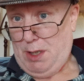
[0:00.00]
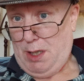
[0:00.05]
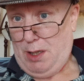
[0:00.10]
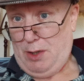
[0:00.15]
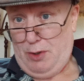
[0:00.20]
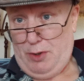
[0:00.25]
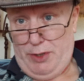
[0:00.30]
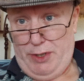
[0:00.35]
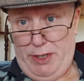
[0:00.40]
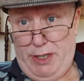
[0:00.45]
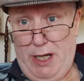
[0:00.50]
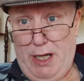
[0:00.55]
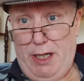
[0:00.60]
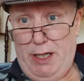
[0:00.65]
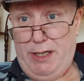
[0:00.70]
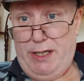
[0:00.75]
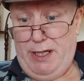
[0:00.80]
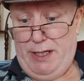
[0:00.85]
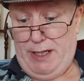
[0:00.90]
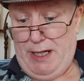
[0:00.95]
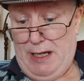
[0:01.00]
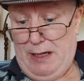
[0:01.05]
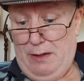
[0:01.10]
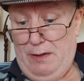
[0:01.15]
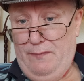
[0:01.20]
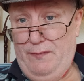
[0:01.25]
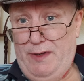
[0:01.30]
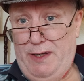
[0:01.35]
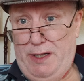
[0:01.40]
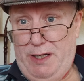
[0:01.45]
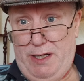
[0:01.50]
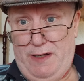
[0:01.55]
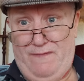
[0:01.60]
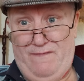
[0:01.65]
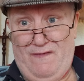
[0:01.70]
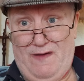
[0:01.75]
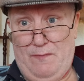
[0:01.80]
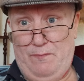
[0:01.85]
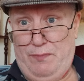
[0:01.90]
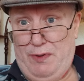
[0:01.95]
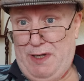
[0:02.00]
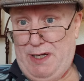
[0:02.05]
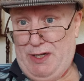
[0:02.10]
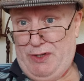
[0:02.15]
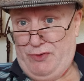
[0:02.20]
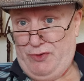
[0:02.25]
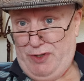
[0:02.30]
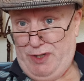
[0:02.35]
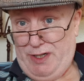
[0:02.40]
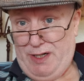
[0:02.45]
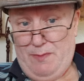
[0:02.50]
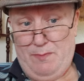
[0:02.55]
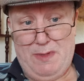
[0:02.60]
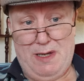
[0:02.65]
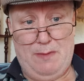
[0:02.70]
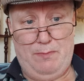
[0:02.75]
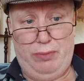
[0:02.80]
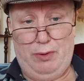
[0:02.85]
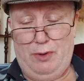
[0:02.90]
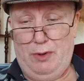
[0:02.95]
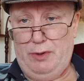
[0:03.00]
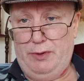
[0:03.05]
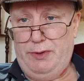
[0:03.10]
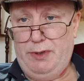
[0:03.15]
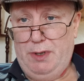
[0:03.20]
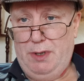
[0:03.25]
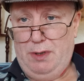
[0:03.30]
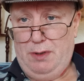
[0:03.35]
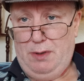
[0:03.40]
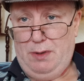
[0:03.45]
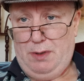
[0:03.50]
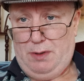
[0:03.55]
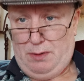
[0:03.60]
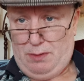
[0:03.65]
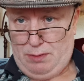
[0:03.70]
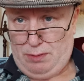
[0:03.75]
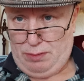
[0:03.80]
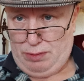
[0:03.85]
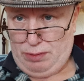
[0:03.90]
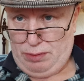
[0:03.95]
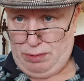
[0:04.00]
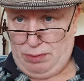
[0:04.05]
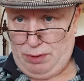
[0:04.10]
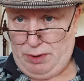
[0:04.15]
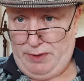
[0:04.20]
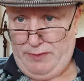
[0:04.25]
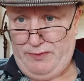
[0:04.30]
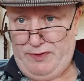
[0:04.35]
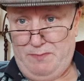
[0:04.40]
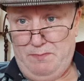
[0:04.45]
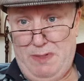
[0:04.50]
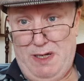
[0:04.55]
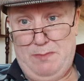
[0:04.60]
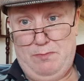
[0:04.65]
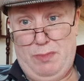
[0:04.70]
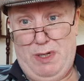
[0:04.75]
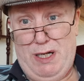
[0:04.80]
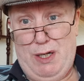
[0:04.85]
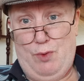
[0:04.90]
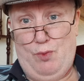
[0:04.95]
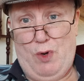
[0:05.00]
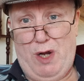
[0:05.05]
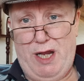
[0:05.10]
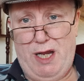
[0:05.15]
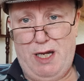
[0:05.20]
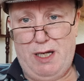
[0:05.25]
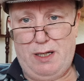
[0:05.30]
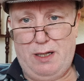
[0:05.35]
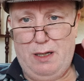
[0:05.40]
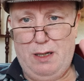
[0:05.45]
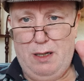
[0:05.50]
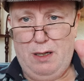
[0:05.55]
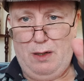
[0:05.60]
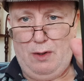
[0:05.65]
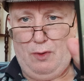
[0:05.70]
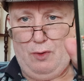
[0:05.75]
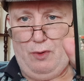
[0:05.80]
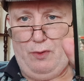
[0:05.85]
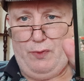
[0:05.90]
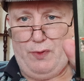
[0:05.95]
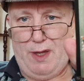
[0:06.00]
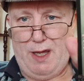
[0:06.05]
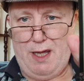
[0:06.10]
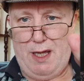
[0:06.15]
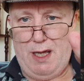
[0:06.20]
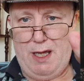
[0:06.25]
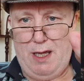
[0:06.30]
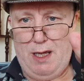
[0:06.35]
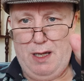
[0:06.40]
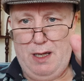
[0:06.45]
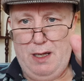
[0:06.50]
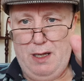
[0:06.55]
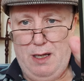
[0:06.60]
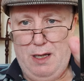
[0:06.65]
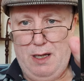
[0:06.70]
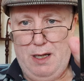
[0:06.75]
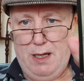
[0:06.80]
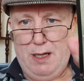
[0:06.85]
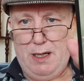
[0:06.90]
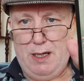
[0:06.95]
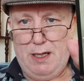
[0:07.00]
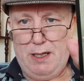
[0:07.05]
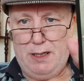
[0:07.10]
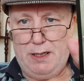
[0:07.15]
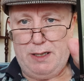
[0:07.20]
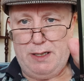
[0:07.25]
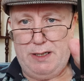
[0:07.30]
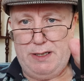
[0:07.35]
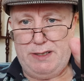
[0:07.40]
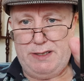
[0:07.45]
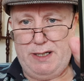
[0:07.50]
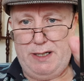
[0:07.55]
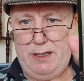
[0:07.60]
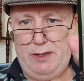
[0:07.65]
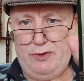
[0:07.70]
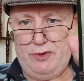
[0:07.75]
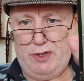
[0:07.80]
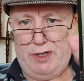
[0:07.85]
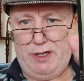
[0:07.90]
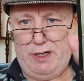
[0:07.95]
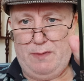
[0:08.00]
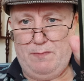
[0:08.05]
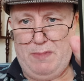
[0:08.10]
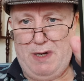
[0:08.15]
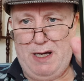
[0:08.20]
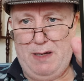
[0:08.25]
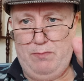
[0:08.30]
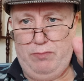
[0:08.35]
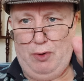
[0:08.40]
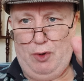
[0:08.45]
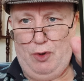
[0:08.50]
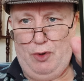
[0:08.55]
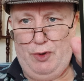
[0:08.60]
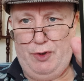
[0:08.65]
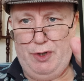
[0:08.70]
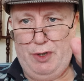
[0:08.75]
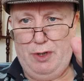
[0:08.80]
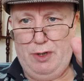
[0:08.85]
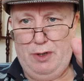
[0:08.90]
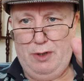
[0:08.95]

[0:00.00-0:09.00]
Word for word: I you get a kick out of it, you vampires drinking my blood. You made me weak. Up there. You see you drinking my blood.